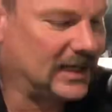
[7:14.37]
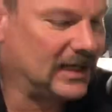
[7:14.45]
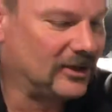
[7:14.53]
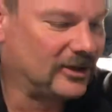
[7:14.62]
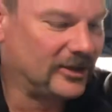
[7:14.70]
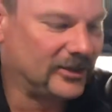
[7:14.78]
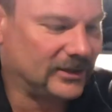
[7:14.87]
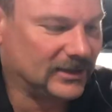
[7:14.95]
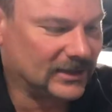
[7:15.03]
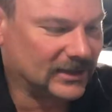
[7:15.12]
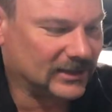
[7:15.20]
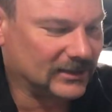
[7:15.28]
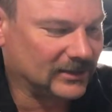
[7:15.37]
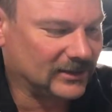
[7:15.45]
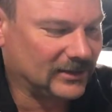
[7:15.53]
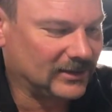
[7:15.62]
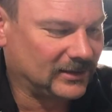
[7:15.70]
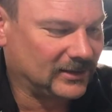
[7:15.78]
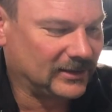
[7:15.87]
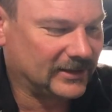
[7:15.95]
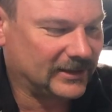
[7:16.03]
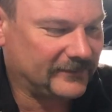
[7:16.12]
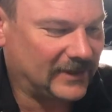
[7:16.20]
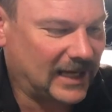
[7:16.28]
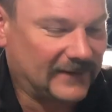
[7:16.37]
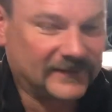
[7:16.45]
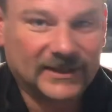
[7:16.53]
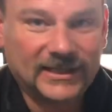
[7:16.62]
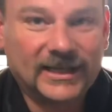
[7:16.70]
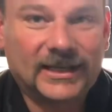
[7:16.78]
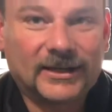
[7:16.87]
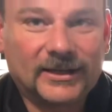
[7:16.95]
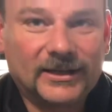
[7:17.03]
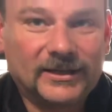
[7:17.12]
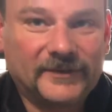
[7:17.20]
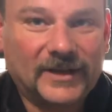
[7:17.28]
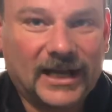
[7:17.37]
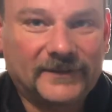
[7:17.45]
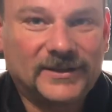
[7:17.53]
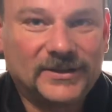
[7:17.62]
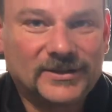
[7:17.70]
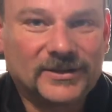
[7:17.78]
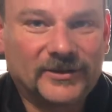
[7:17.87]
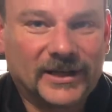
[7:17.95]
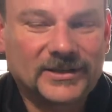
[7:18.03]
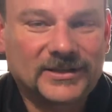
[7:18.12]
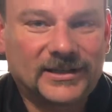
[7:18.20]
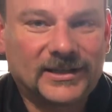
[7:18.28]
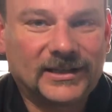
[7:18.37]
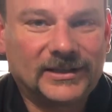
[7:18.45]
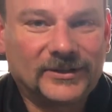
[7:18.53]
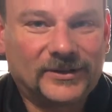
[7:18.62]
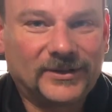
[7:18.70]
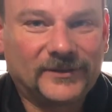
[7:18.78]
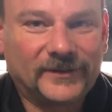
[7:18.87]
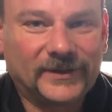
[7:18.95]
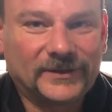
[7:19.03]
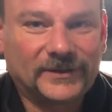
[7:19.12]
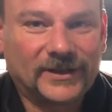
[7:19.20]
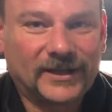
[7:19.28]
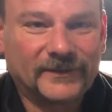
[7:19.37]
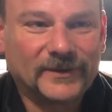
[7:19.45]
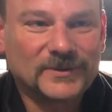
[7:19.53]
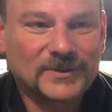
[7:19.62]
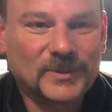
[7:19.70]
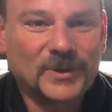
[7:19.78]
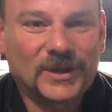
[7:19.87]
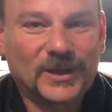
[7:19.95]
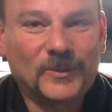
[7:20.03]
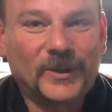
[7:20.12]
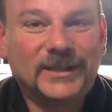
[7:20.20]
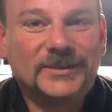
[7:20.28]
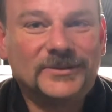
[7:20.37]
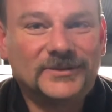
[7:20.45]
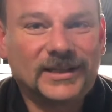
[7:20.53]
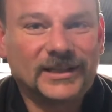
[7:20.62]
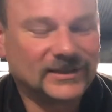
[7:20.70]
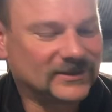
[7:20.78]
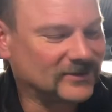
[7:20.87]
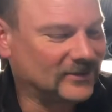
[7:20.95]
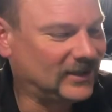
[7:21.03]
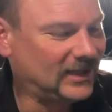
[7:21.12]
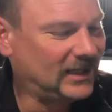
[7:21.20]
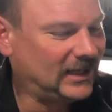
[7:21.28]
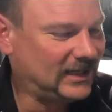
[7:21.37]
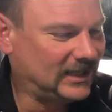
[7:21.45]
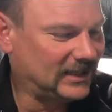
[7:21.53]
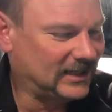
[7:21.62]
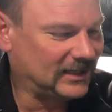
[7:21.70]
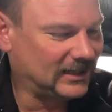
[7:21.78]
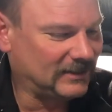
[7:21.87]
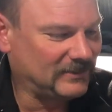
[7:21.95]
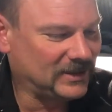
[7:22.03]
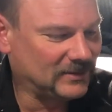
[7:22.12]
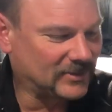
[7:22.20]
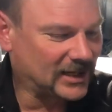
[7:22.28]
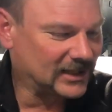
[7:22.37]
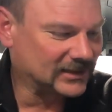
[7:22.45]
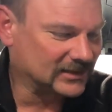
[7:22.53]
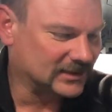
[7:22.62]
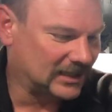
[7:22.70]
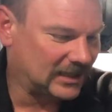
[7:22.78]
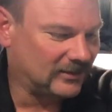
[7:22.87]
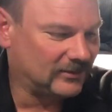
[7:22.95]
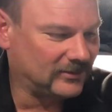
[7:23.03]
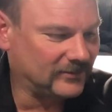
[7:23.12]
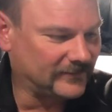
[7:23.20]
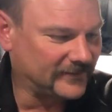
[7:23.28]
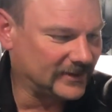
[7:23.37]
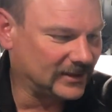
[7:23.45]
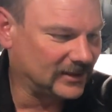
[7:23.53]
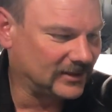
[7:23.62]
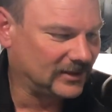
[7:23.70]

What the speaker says: I learned that if you have to use a wrench to take the oil filter off, it was put on way too tight. So I'm in the practice now of